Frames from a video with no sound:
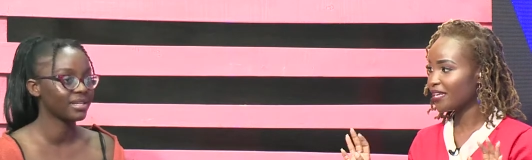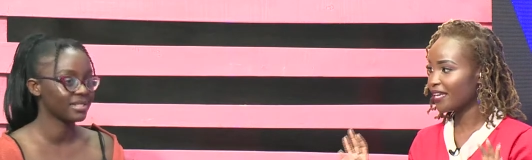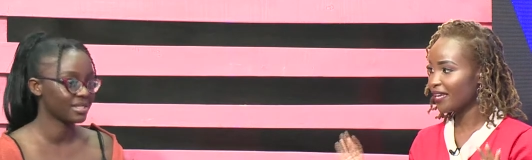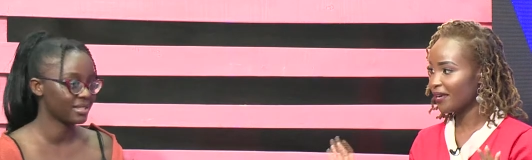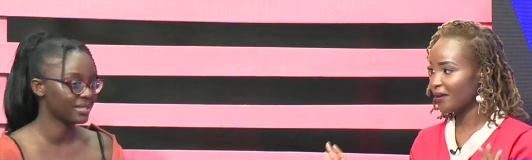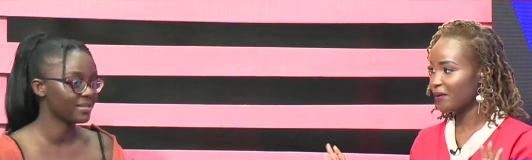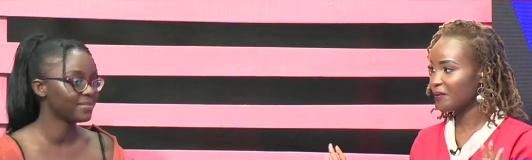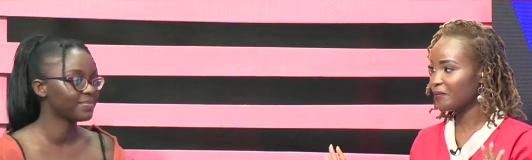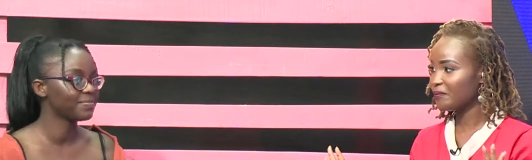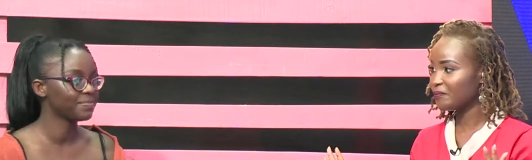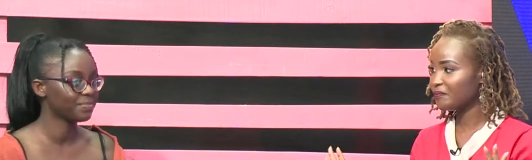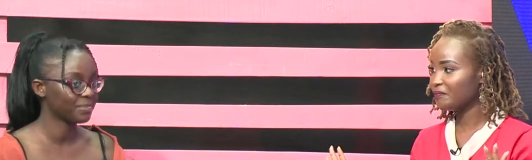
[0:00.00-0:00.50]

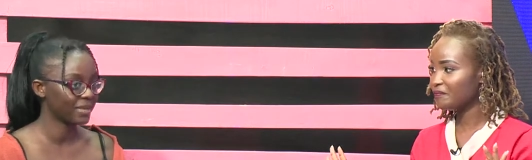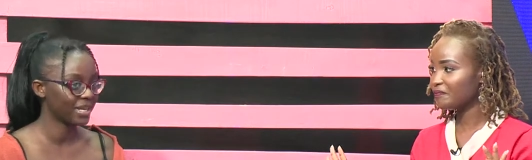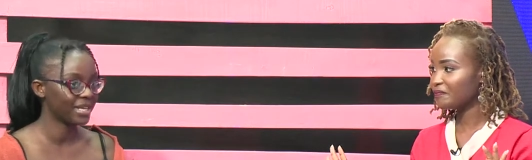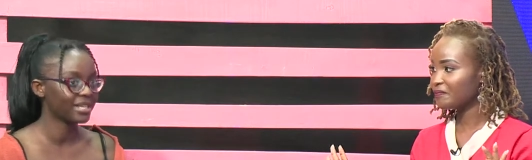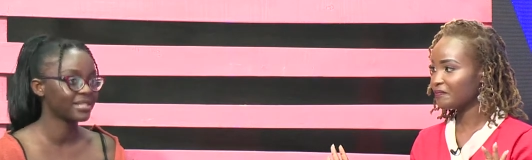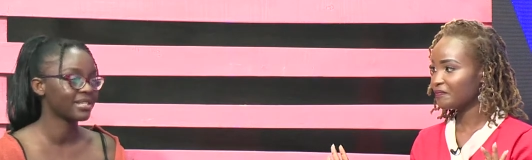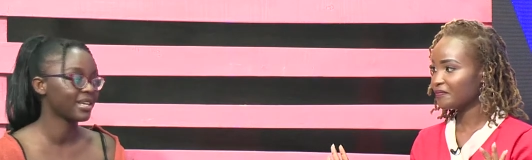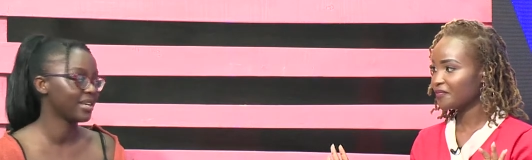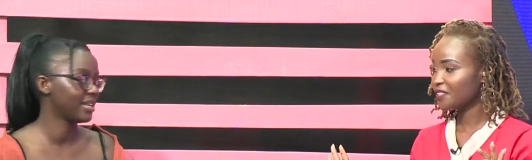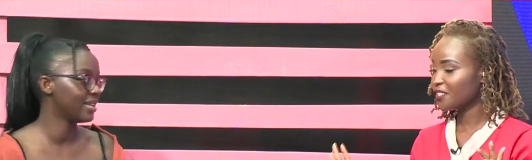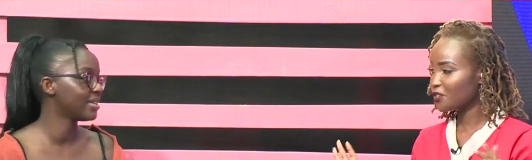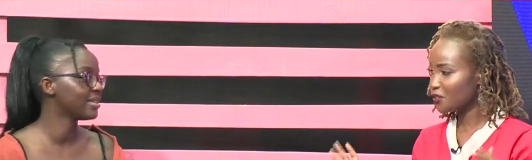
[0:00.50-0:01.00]
Speaker 1: became...
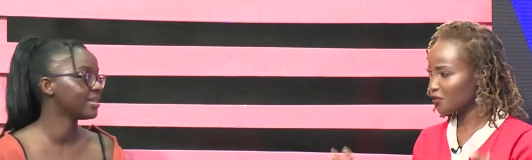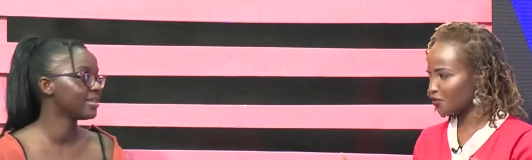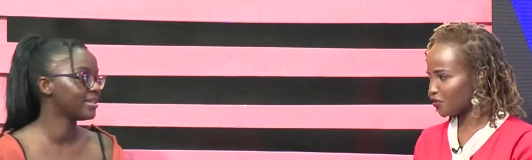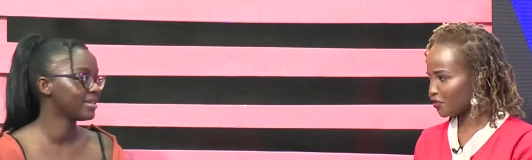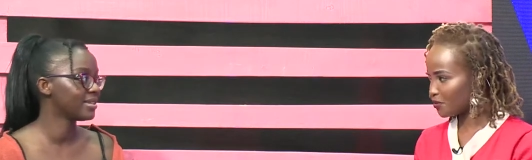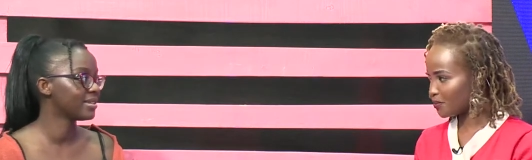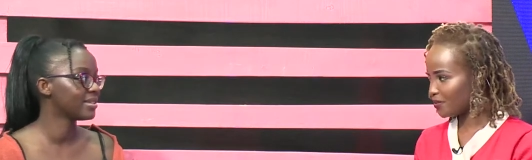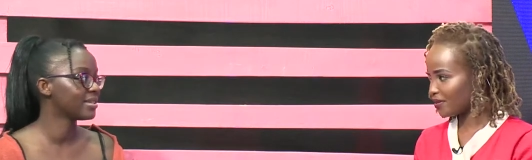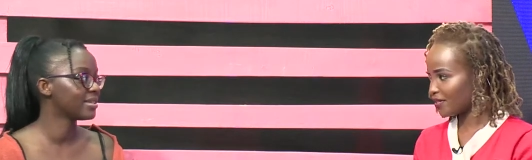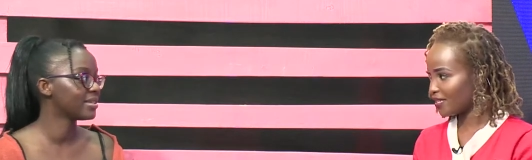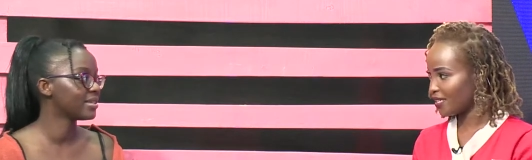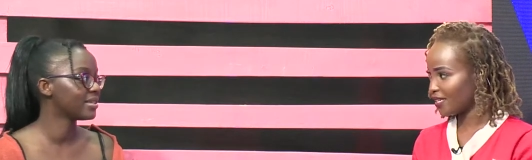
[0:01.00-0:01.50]
Yes, I did. Did you go
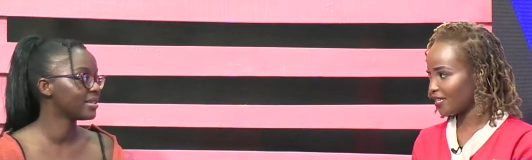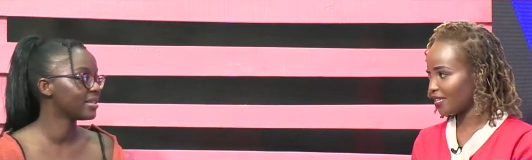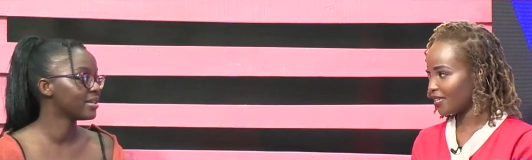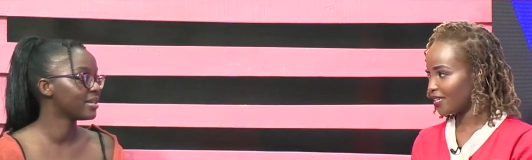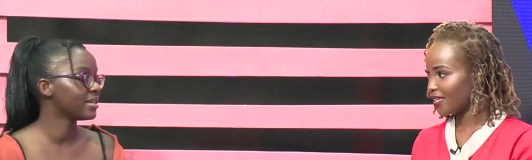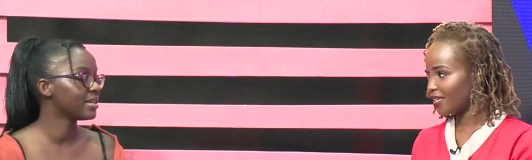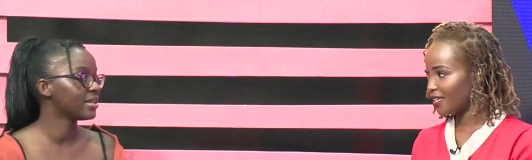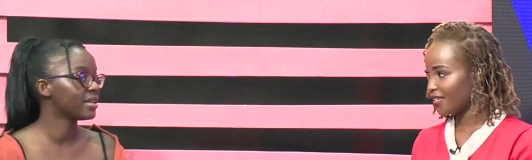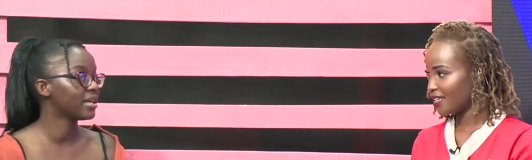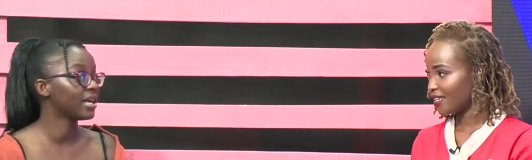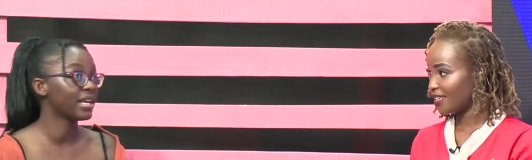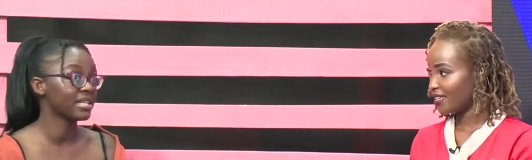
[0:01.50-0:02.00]
to boarding?
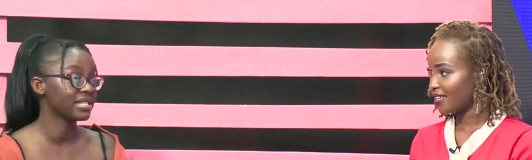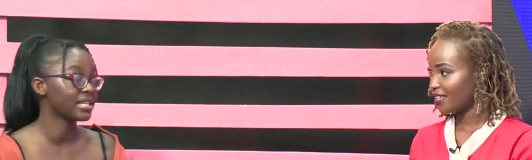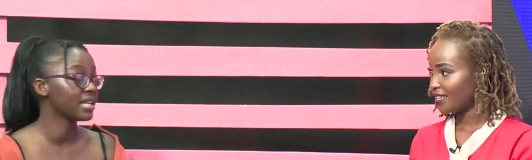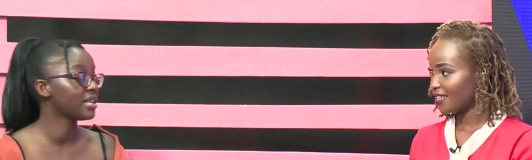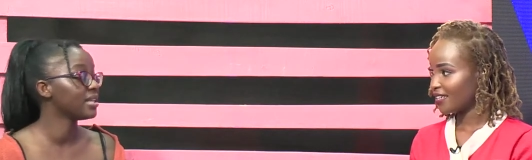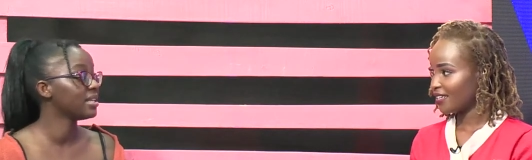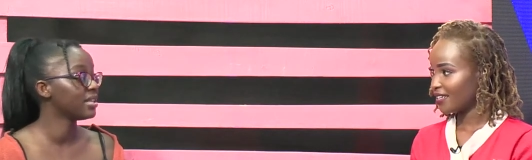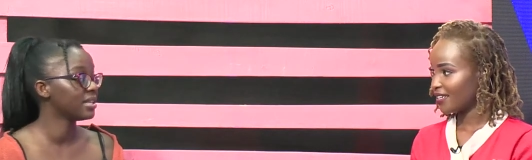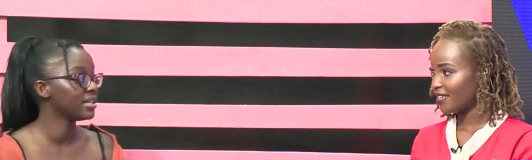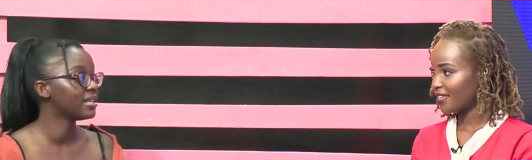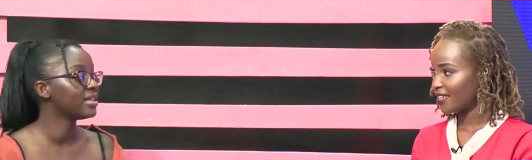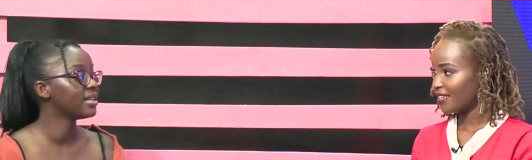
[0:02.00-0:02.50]
Yes,
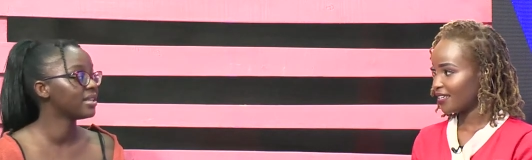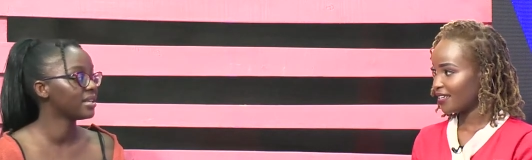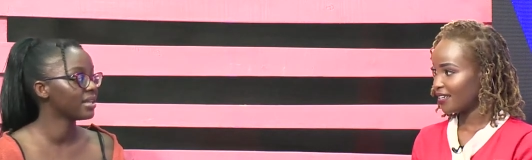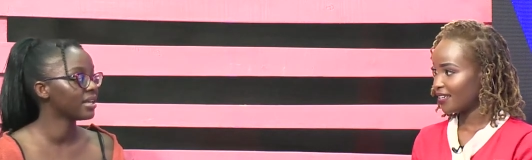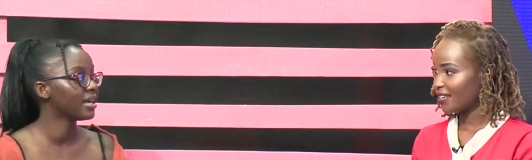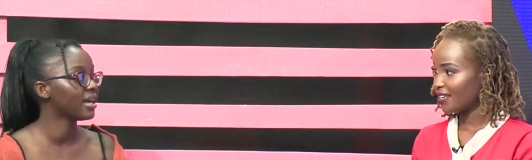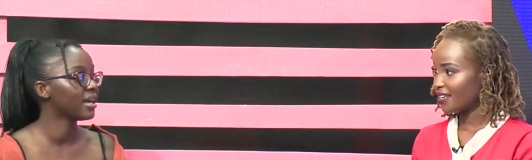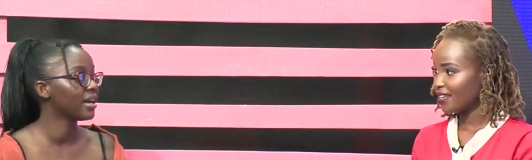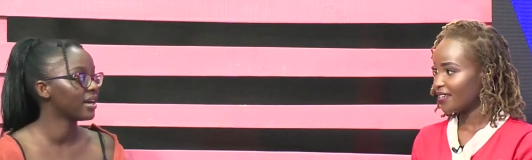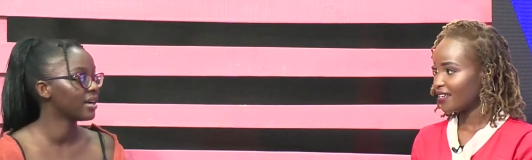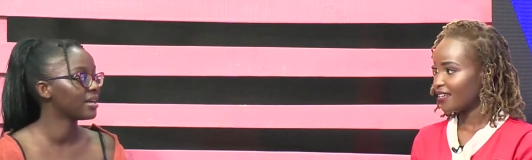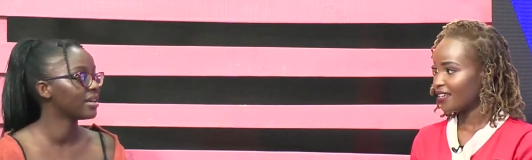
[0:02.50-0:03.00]
I did.
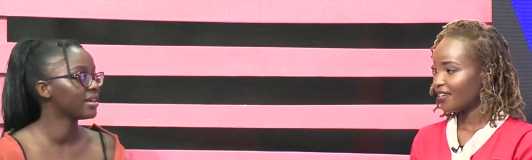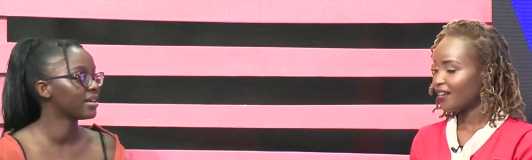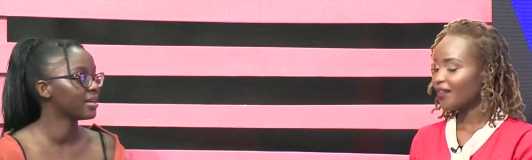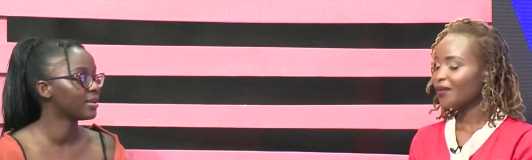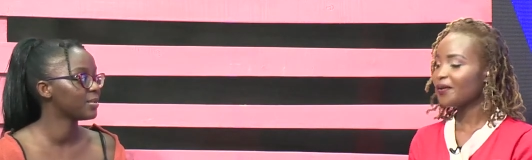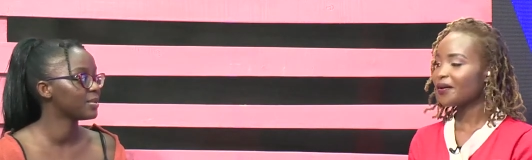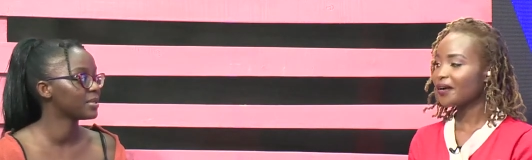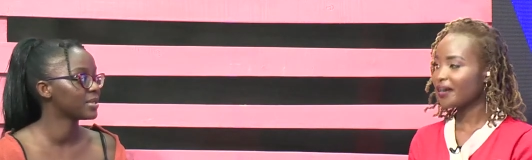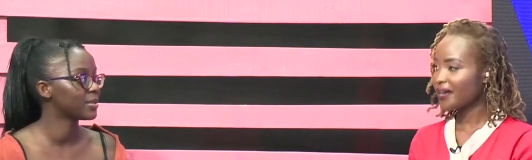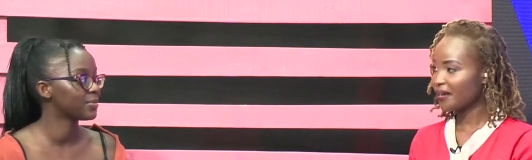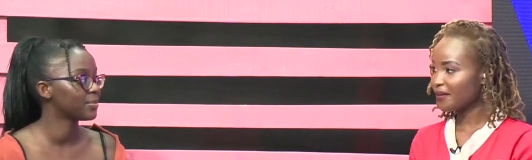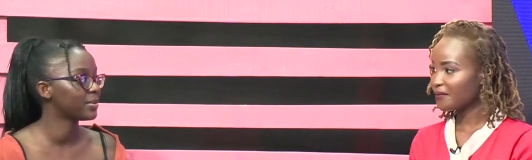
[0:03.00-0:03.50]
Yeah,
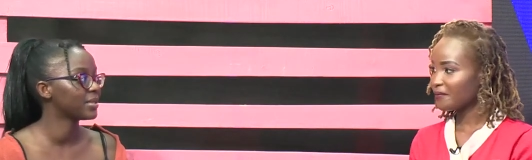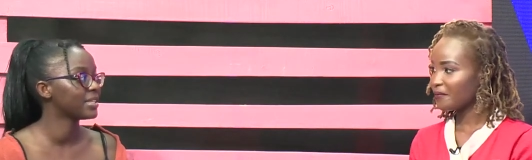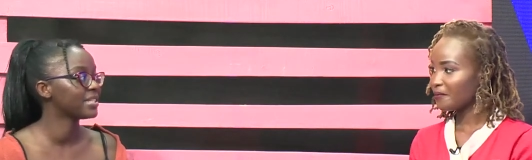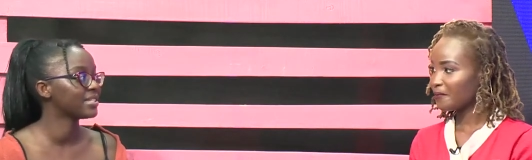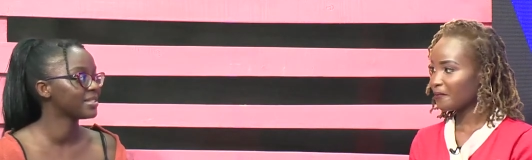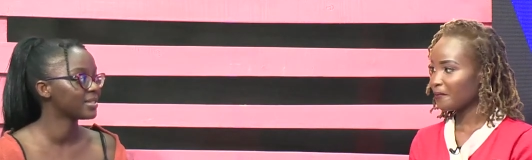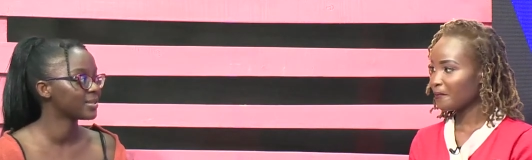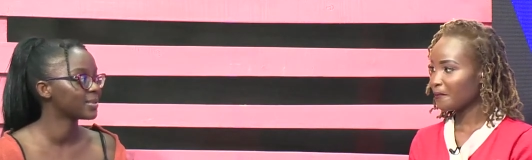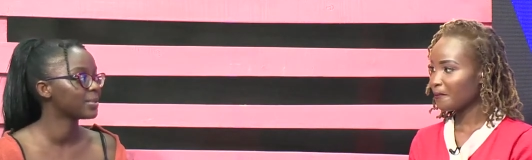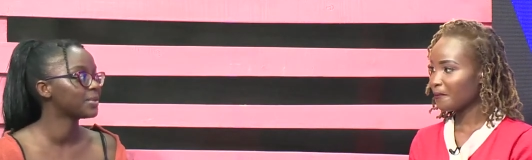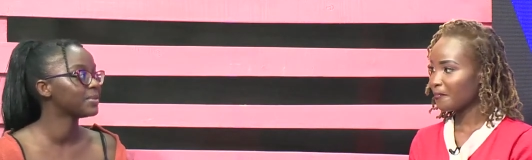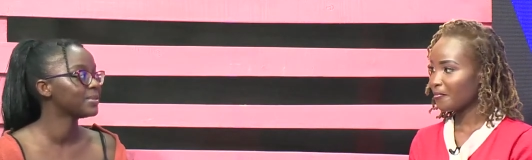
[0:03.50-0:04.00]
I was at
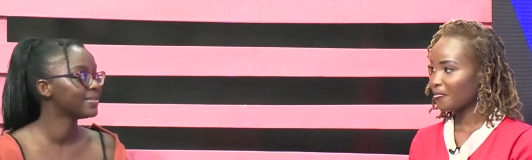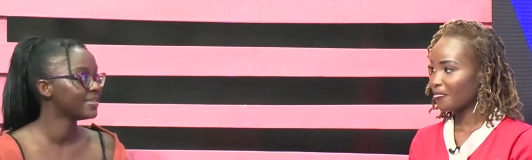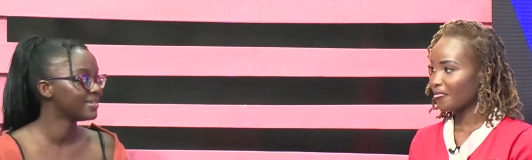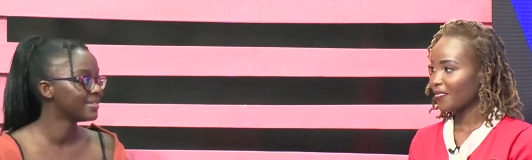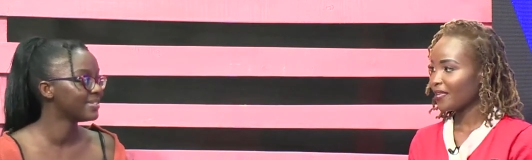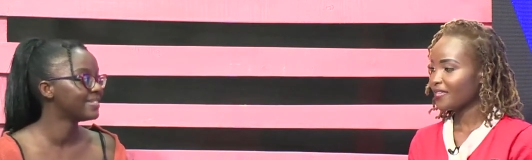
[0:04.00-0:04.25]
boarding school.